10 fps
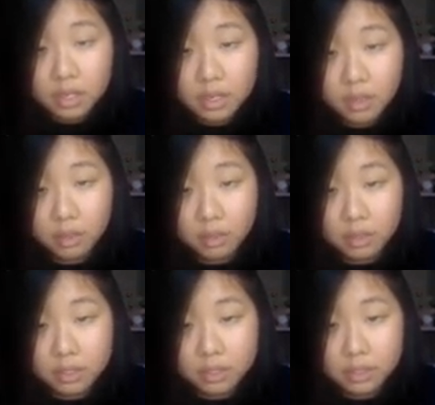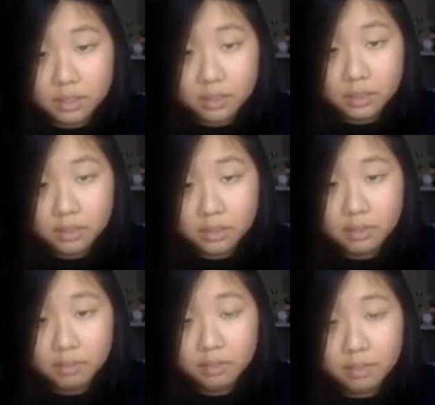equals,
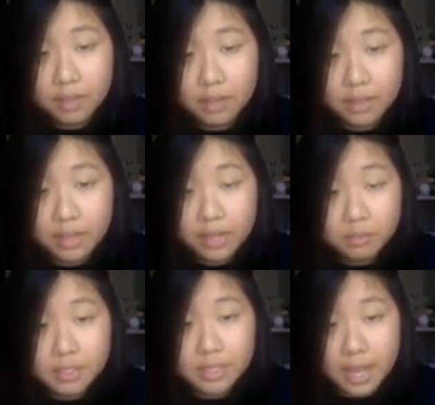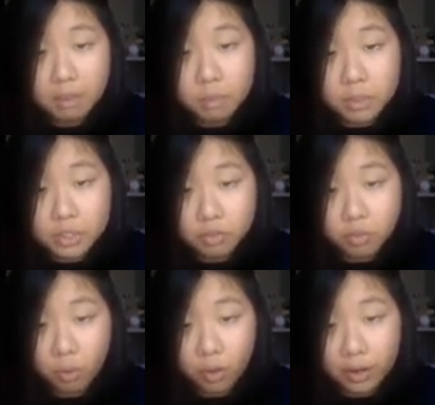they give us m, which is
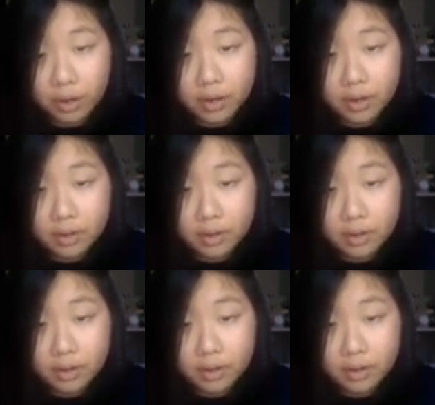4,